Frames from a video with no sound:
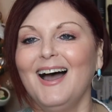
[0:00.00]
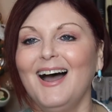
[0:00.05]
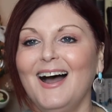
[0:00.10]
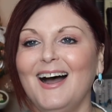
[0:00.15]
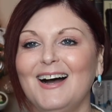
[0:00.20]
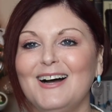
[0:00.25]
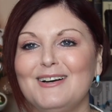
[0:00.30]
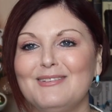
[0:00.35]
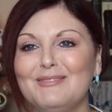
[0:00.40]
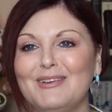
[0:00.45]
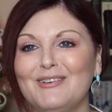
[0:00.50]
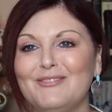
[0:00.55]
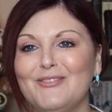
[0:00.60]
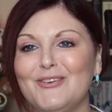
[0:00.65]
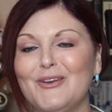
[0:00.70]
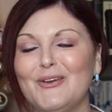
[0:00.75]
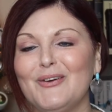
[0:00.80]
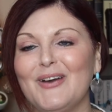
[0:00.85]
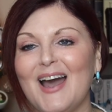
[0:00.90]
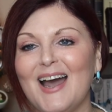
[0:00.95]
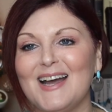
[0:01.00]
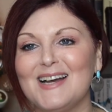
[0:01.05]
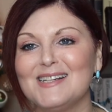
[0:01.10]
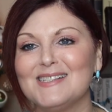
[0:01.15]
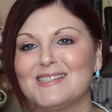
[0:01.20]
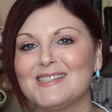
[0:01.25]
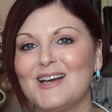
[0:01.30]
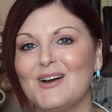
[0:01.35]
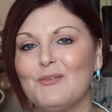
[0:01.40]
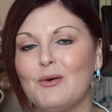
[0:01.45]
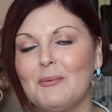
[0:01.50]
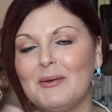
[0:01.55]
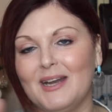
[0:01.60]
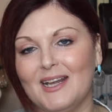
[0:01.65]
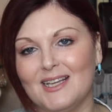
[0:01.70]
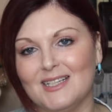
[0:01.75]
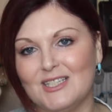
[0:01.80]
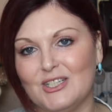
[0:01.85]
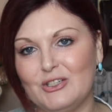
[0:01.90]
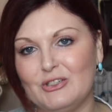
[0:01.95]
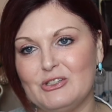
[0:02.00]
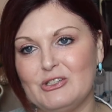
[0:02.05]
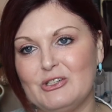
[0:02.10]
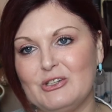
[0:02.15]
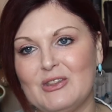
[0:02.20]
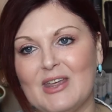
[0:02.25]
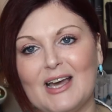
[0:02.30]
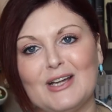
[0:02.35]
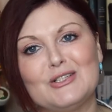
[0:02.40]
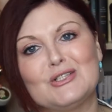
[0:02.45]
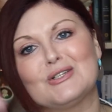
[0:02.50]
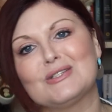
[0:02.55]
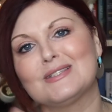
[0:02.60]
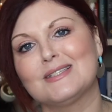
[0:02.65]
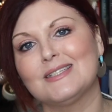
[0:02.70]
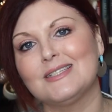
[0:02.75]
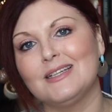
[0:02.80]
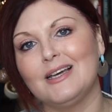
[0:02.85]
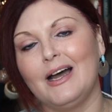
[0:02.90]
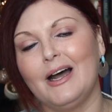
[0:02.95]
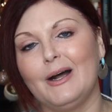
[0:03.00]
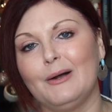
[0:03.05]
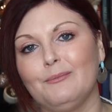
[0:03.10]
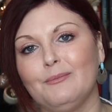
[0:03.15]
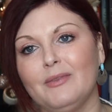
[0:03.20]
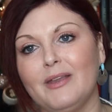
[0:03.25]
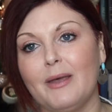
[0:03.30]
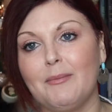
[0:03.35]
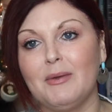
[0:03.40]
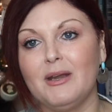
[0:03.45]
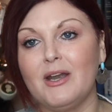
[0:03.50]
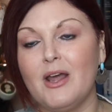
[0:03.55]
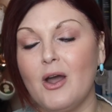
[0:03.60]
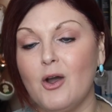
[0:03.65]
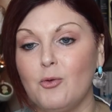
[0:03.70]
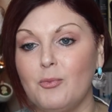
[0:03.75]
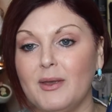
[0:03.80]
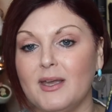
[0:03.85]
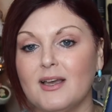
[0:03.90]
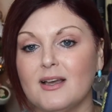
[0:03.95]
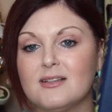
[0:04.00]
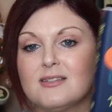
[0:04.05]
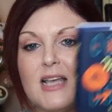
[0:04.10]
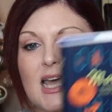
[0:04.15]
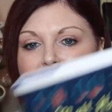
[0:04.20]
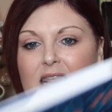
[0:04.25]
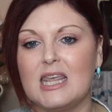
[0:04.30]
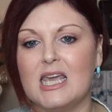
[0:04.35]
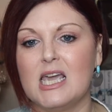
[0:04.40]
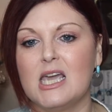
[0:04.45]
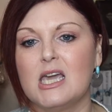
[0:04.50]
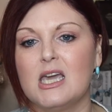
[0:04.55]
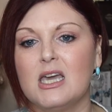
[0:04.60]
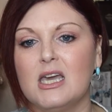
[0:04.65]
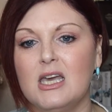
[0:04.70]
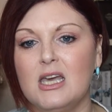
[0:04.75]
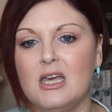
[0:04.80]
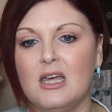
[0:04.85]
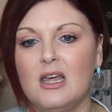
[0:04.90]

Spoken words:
If you guys want me to continue to do that, just let me know, because I think